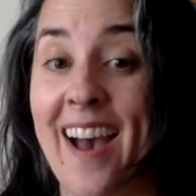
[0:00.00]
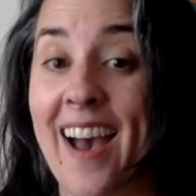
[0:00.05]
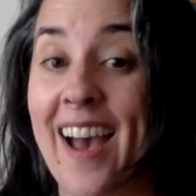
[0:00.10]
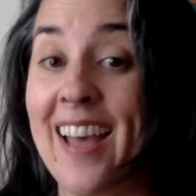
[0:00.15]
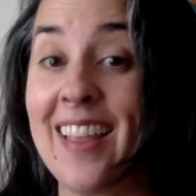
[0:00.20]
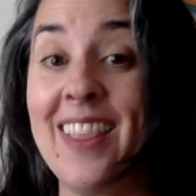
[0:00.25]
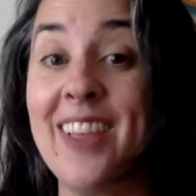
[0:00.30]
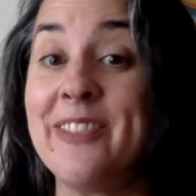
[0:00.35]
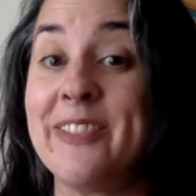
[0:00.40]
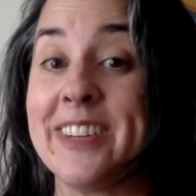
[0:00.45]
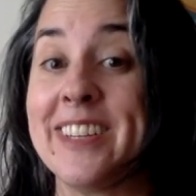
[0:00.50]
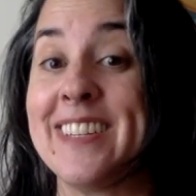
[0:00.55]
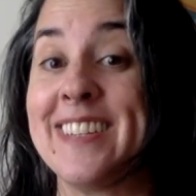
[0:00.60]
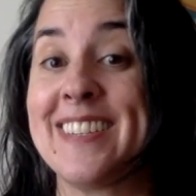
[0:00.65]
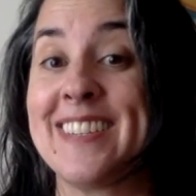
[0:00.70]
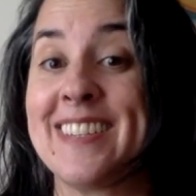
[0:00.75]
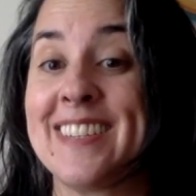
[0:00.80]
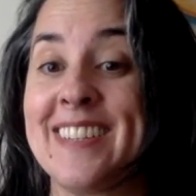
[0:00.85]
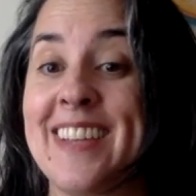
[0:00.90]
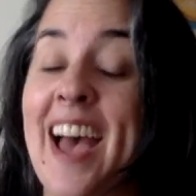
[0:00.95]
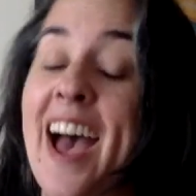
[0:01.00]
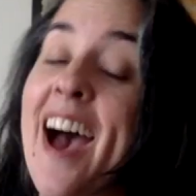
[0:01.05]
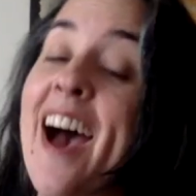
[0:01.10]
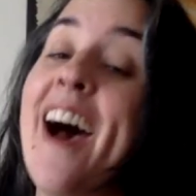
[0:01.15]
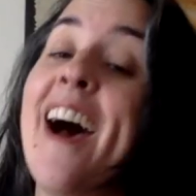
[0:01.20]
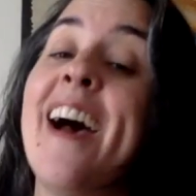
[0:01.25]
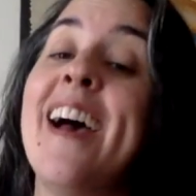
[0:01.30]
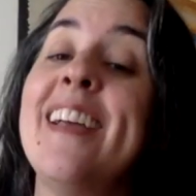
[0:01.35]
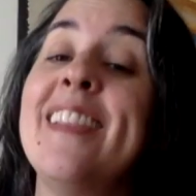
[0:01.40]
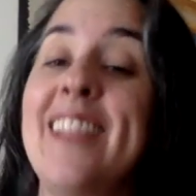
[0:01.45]
I love it.
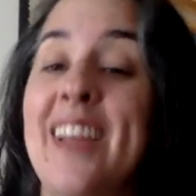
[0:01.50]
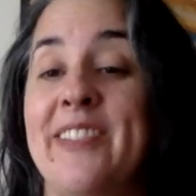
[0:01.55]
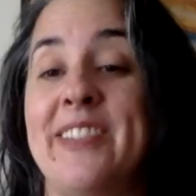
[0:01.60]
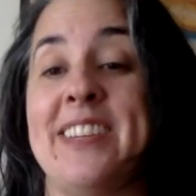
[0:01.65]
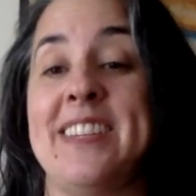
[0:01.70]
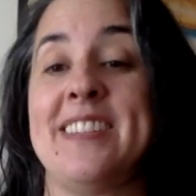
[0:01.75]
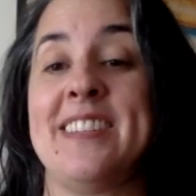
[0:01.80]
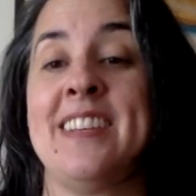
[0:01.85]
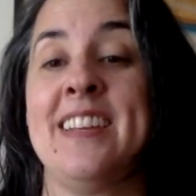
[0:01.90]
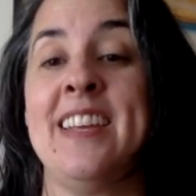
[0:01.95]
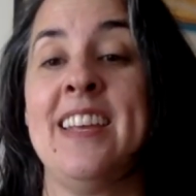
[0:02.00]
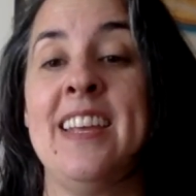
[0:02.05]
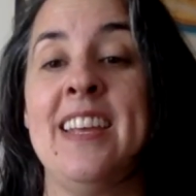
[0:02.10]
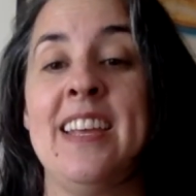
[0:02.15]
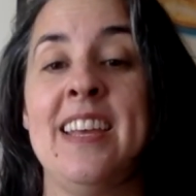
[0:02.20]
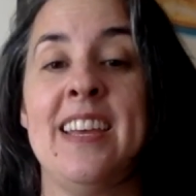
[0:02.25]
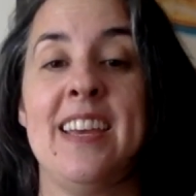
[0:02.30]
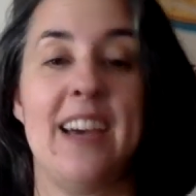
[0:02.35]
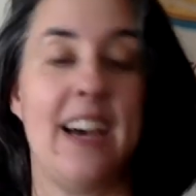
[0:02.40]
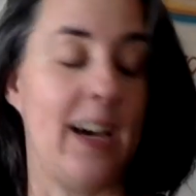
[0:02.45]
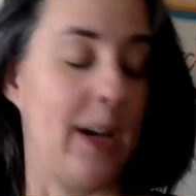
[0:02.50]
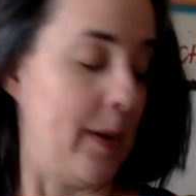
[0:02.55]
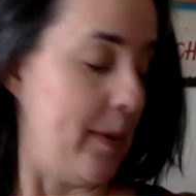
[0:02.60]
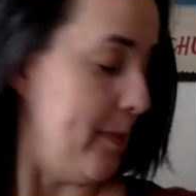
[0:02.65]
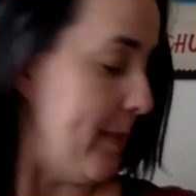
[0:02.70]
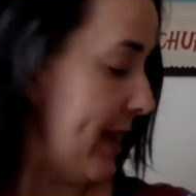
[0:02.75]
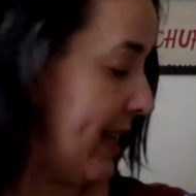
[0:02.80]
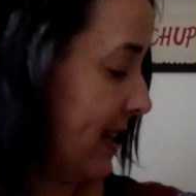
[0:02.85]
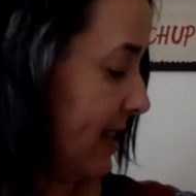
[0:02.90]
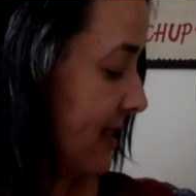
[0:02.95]
I love it.
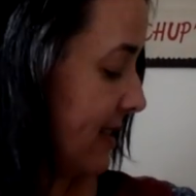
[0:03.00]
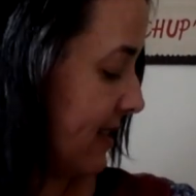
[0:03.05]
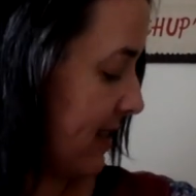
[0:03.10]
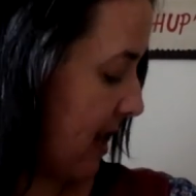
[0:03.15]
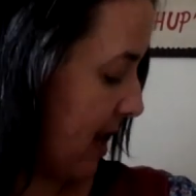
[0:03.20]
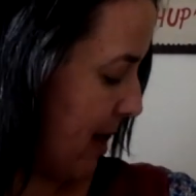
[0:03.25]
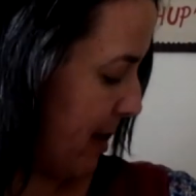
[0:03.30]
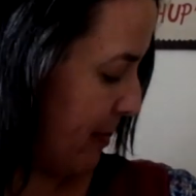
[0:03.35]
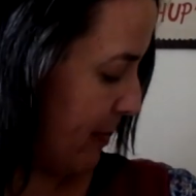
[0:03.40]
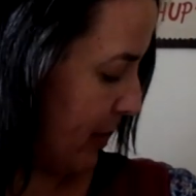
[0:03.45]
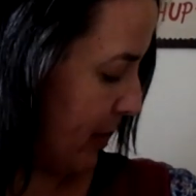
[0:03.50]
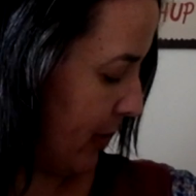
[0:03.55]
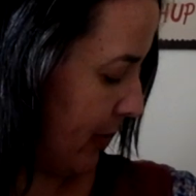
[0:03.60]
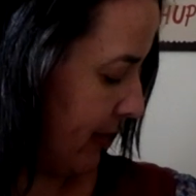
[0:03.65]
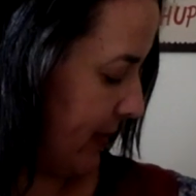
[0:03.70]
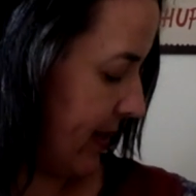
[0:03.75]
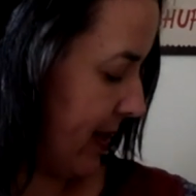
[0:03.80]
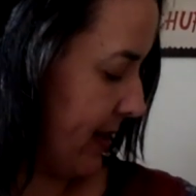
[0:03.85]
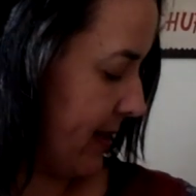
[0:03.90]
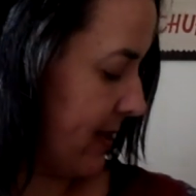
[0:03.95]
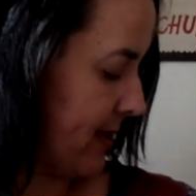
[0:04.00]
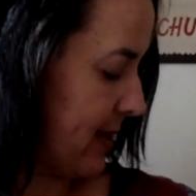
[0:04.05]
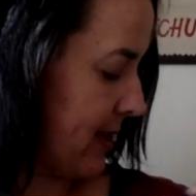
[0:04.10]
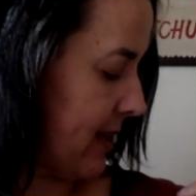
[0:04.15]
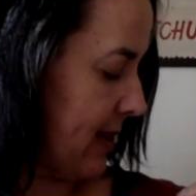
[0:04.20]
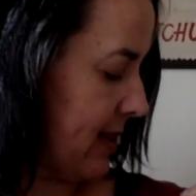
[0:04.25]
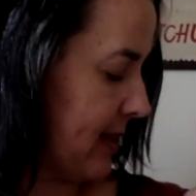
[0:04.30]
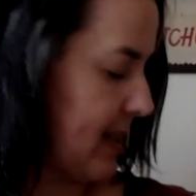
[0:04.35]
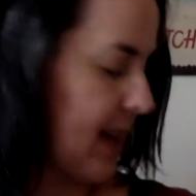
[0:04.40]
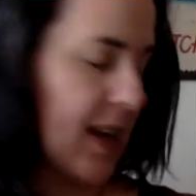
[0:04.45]
Um, it's not perfect.
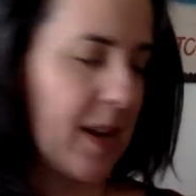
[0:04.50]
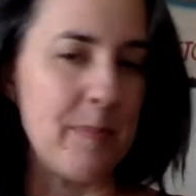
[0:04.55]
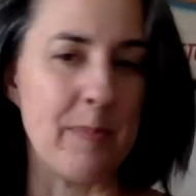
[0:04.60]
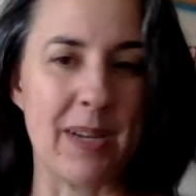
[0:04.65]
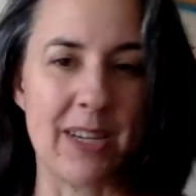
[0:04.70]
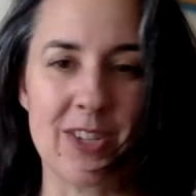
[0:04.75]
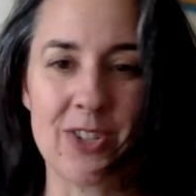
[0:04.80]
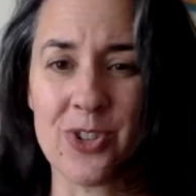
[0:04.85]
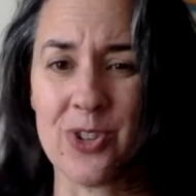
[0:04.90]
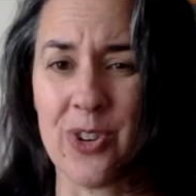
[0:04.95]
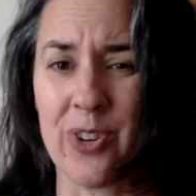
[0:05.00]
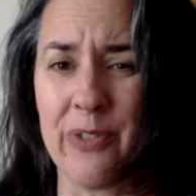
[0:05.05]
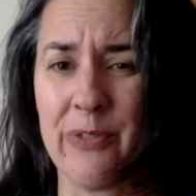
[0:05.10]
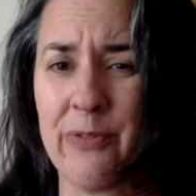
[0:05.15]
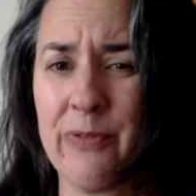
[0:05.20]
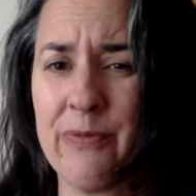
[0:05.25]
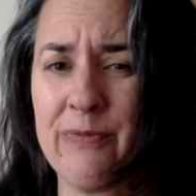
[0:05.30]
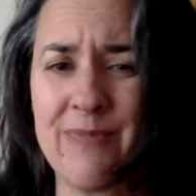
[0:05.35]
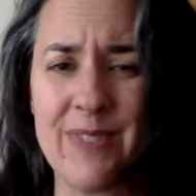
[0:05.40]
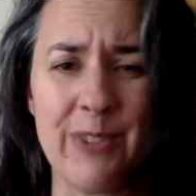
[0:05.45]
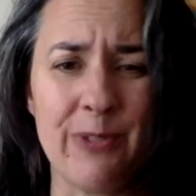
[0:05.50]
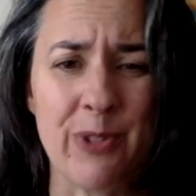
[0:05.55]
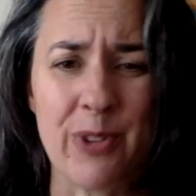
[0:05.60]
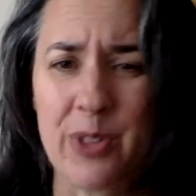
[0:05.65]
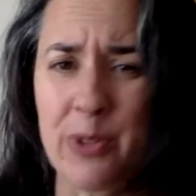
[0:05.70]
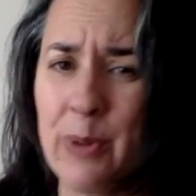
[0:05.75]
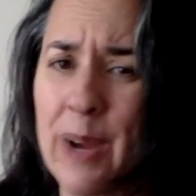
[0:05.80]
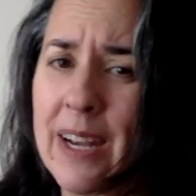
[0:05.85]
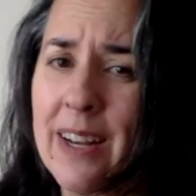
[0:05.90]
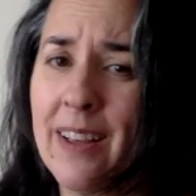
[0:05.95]
It's got a mixture of different
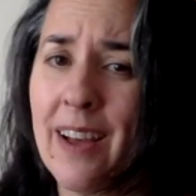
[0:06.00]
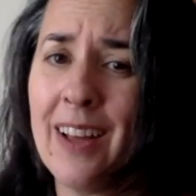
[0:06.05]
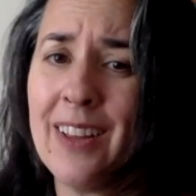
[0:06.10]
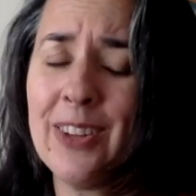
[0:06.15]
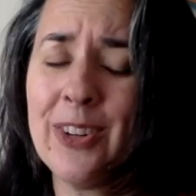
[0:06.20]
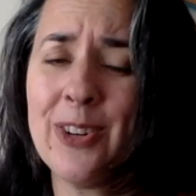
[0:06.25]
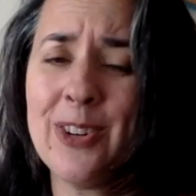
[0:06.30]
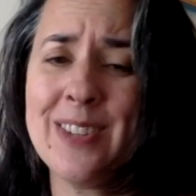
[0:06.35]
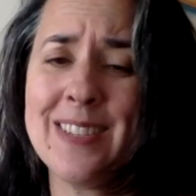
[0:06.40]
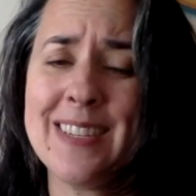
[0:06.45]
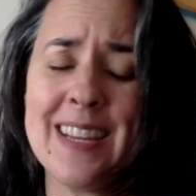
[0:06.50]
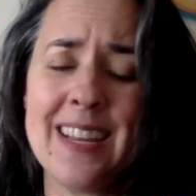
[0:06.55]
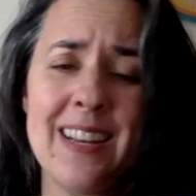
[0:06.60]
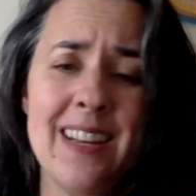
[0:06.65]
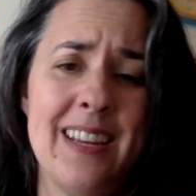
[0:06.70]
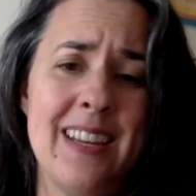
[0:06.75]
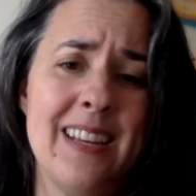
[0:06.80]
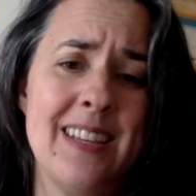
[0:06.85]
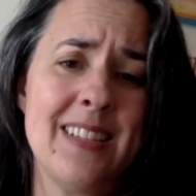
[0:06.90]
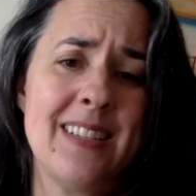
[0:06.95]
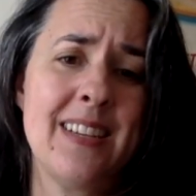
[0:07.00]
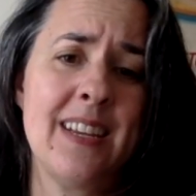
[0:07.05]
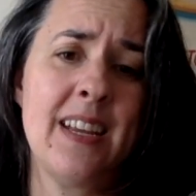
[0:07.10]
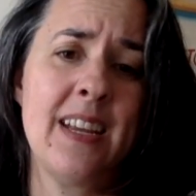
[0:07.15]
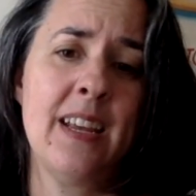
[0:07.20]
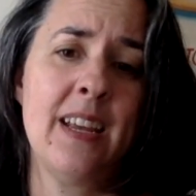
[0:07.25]
thread colors in it.